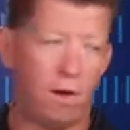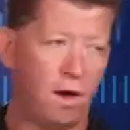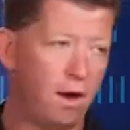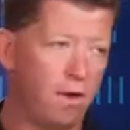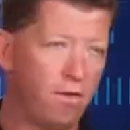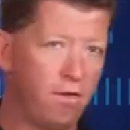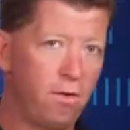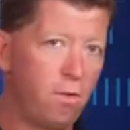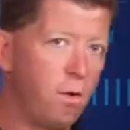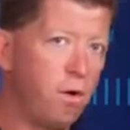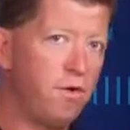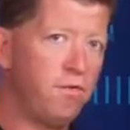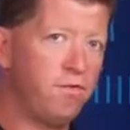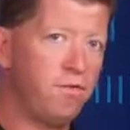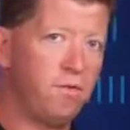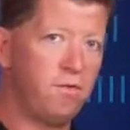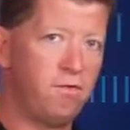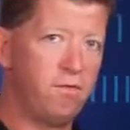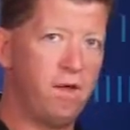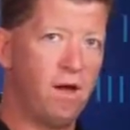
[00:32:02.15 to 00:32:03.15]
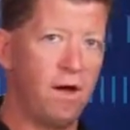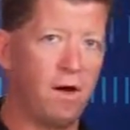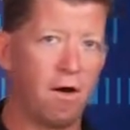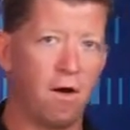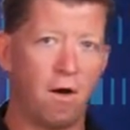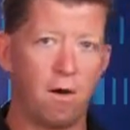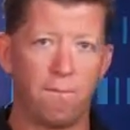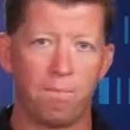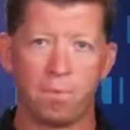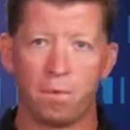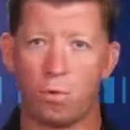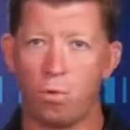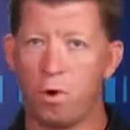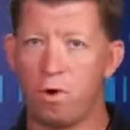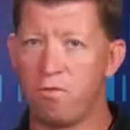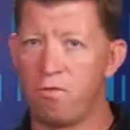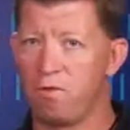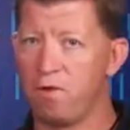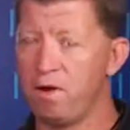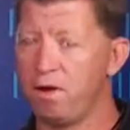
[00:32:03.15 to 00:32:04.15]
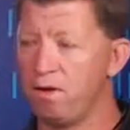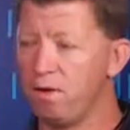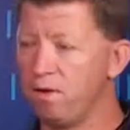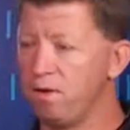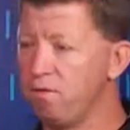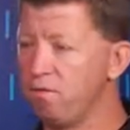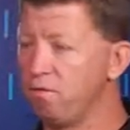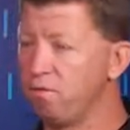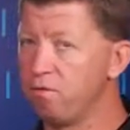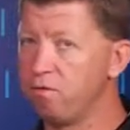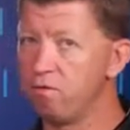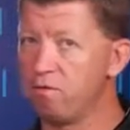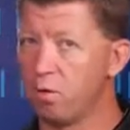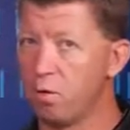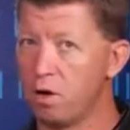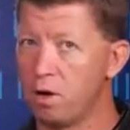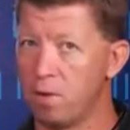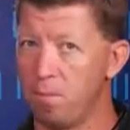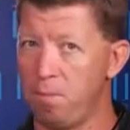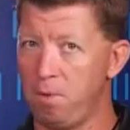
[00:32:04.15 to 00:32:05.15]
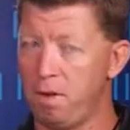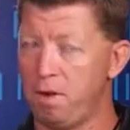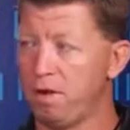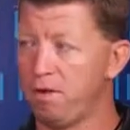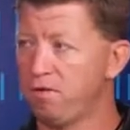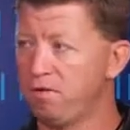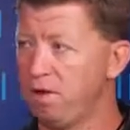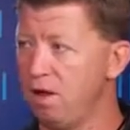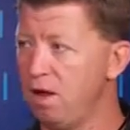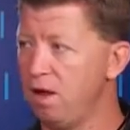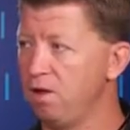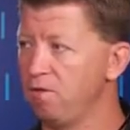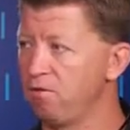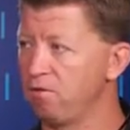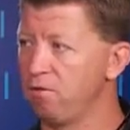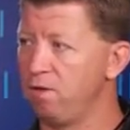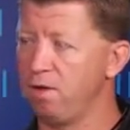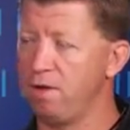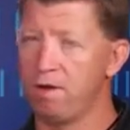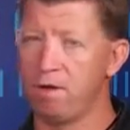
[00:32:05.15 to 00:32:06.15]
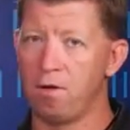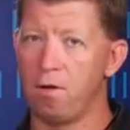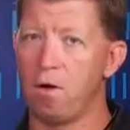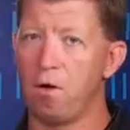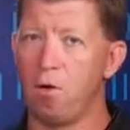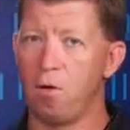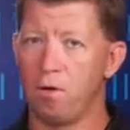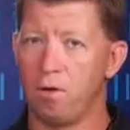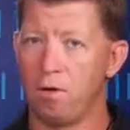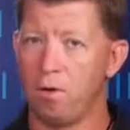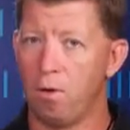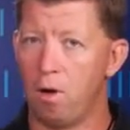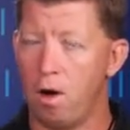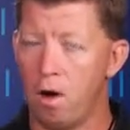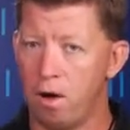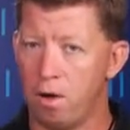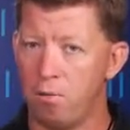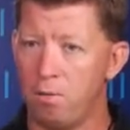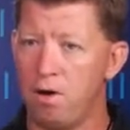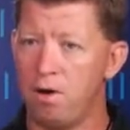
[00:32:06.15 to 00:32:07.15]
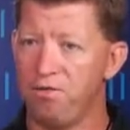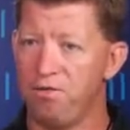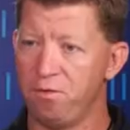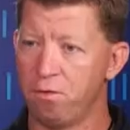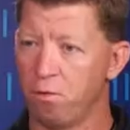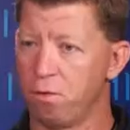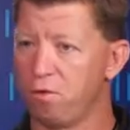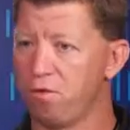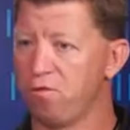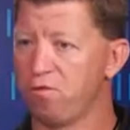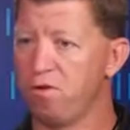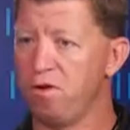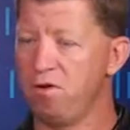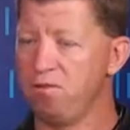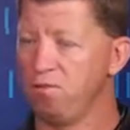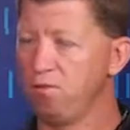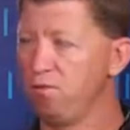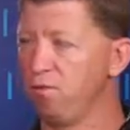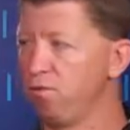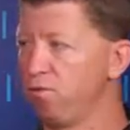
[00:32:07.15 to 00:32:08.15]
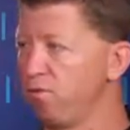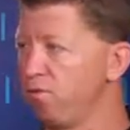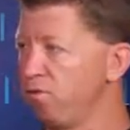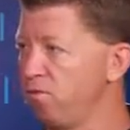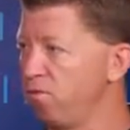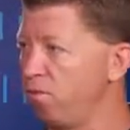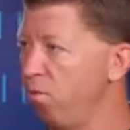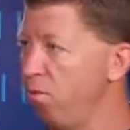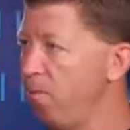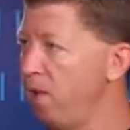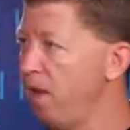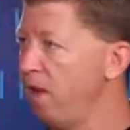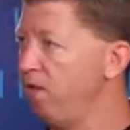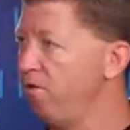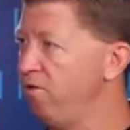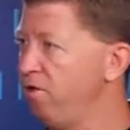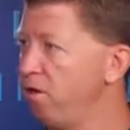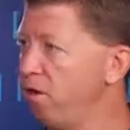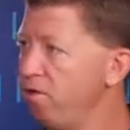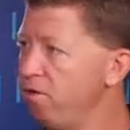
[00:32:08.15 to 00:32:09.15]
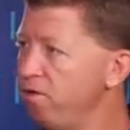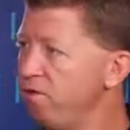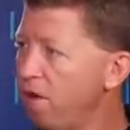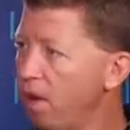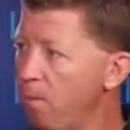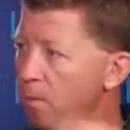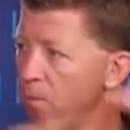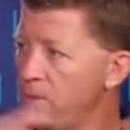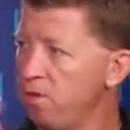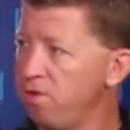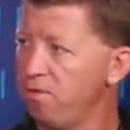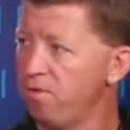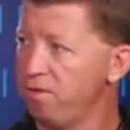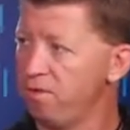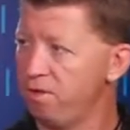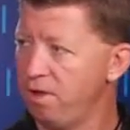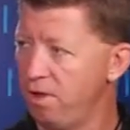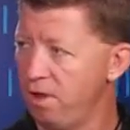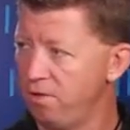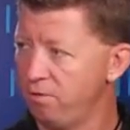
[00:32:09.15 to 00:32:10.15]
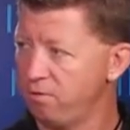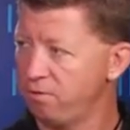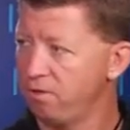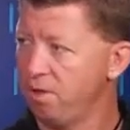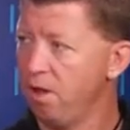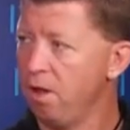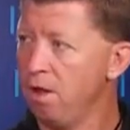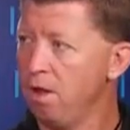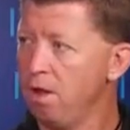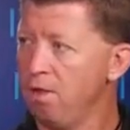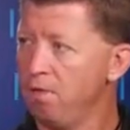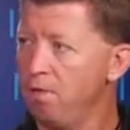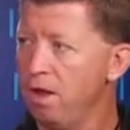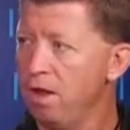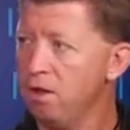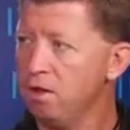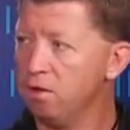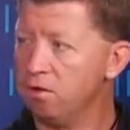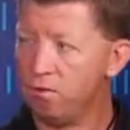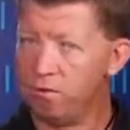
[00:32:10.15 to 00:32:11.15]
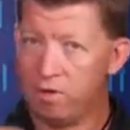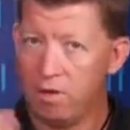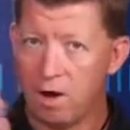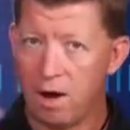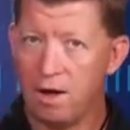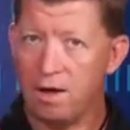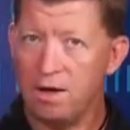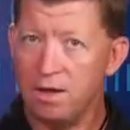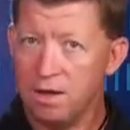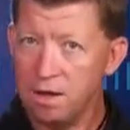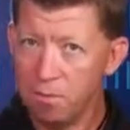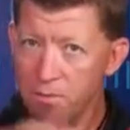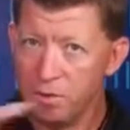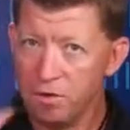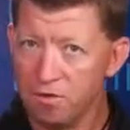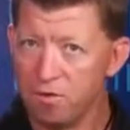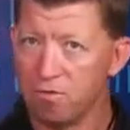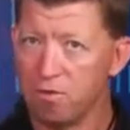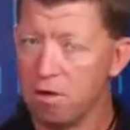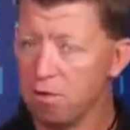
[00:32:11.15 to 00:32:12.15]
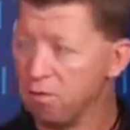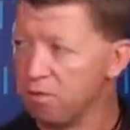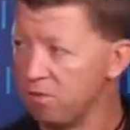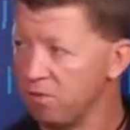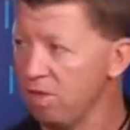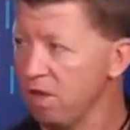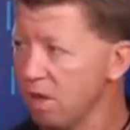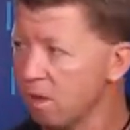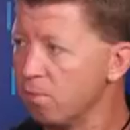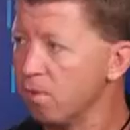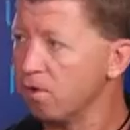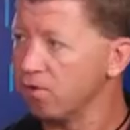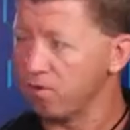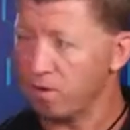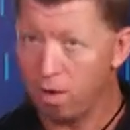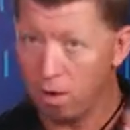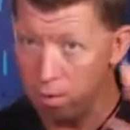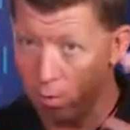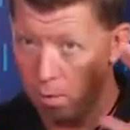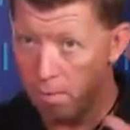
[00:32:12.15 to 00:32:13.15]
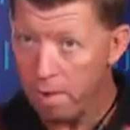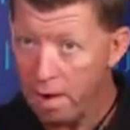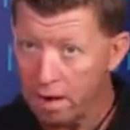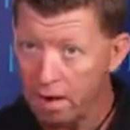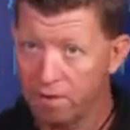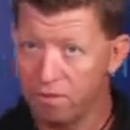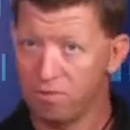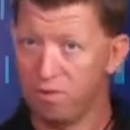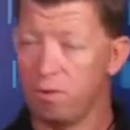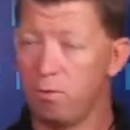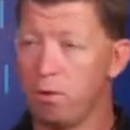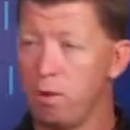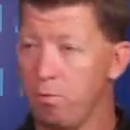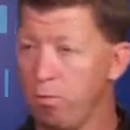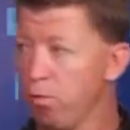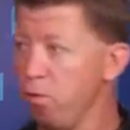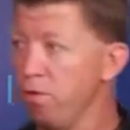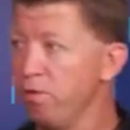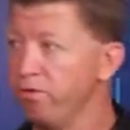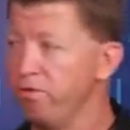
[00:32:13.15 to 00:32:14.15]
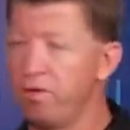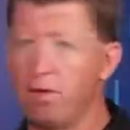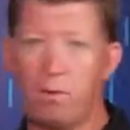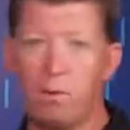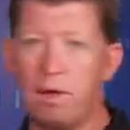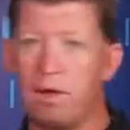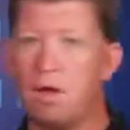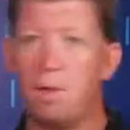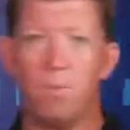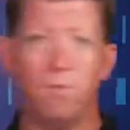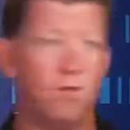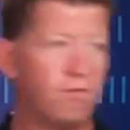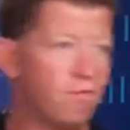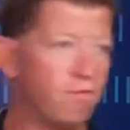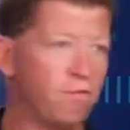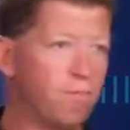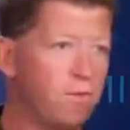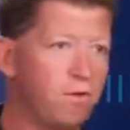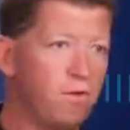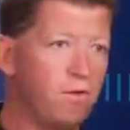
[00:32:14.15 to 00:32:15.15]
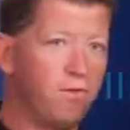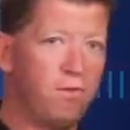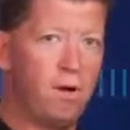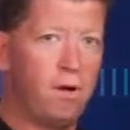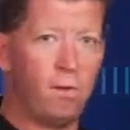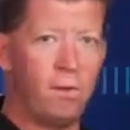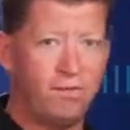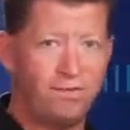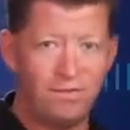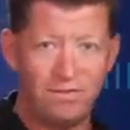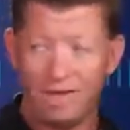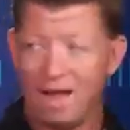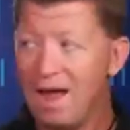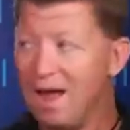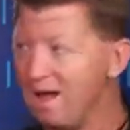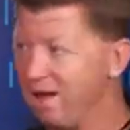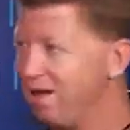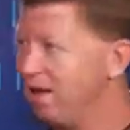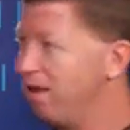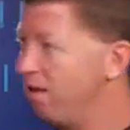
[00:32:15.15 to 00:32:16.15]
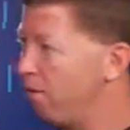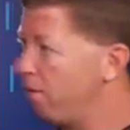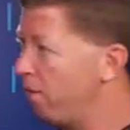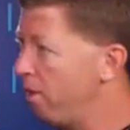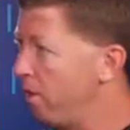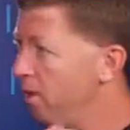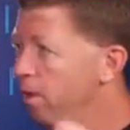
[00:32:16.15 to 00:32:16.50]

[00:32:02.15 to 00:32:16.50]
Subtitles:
of the questions that are, quite frankly, very complex to answer, like automation, orchestration, resource control, patching, all these operational tasks that the IT administrator is thinking about. It's like, how do I manage this? How do I deploy this? How do I keep this from? How do I scan it? How do I?